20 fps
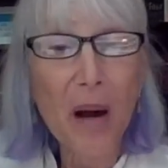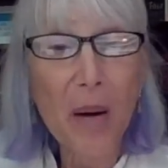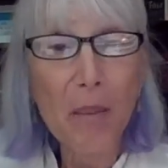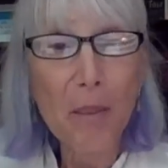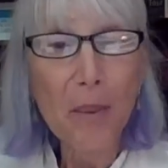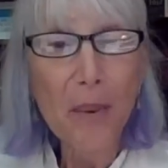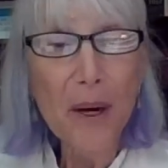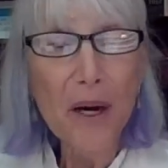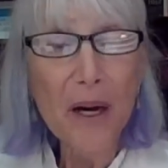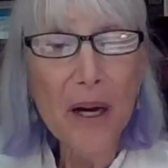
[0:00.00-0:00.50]

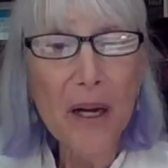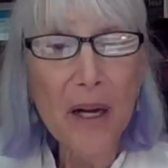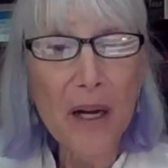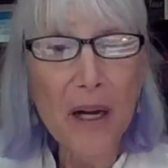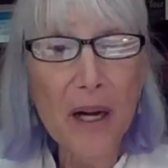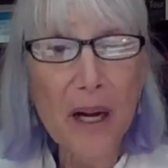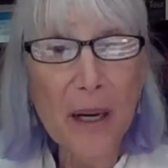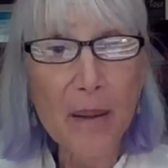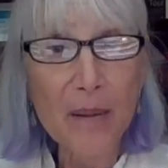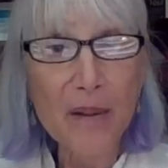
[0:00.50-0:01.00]
But
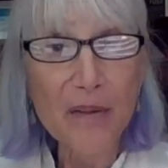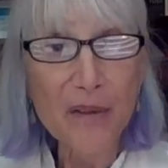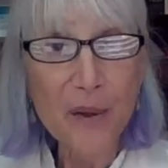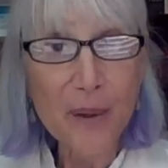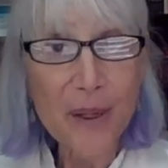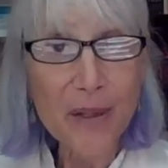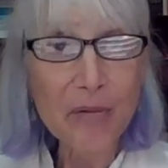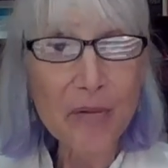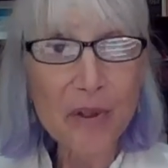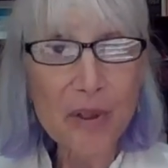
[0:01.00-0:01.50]
if you
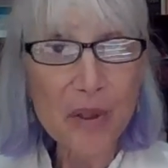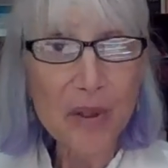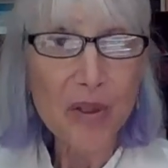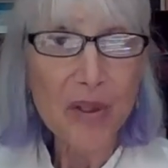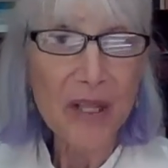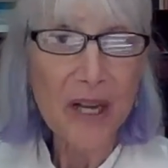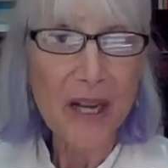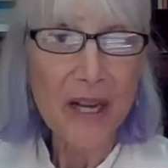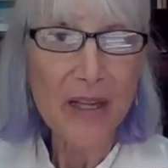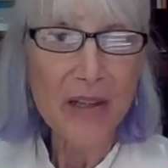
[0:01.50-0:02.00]
introduce
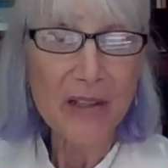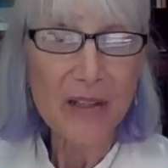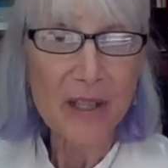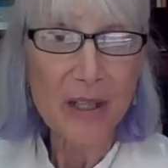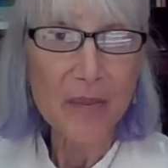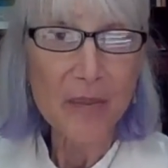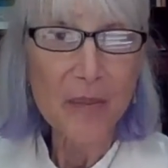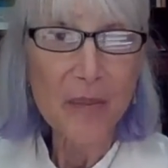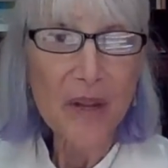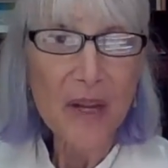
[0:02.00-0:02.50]

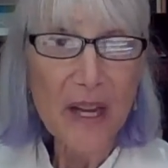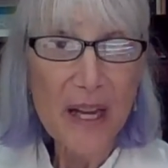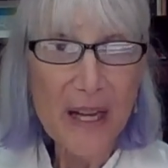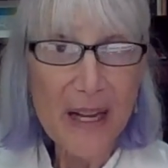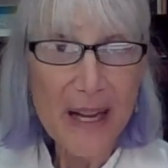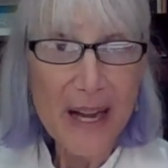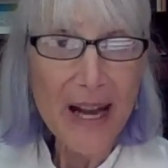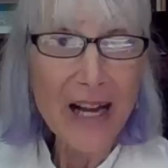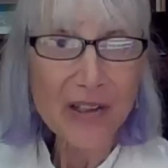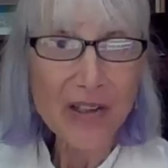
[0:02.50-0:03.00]
acid and
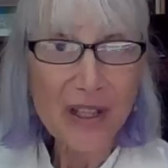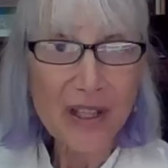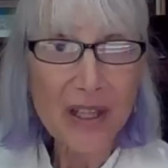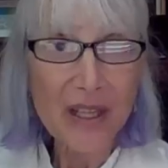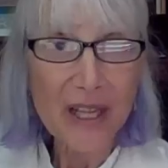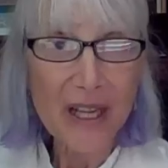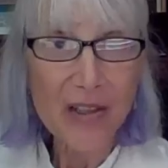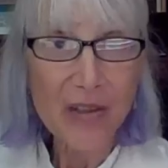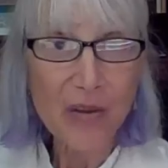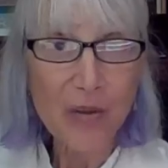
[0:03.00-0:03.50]
acid
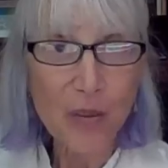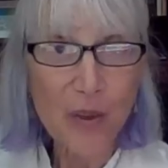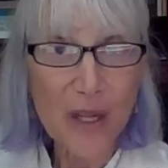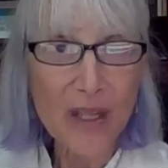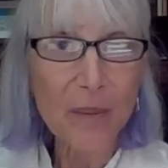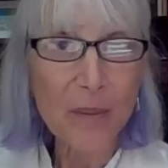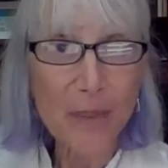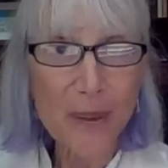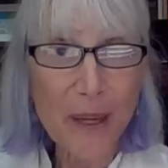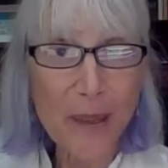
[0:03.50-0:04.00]
gets where
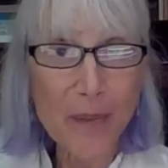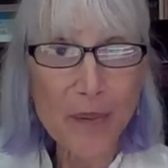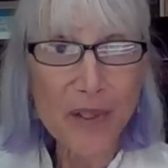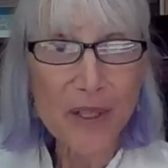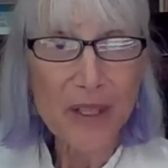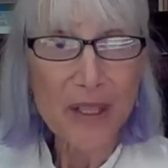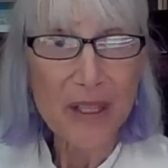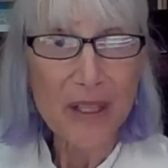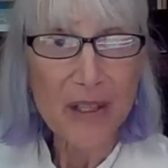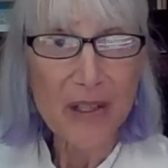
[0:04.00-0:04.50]
the
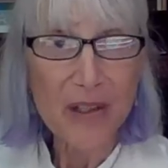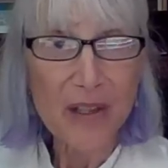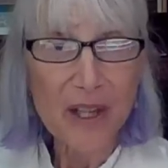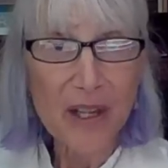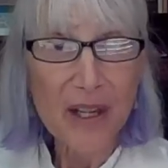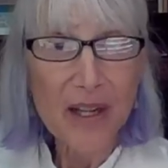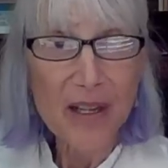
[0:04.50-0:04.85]
pepsin is,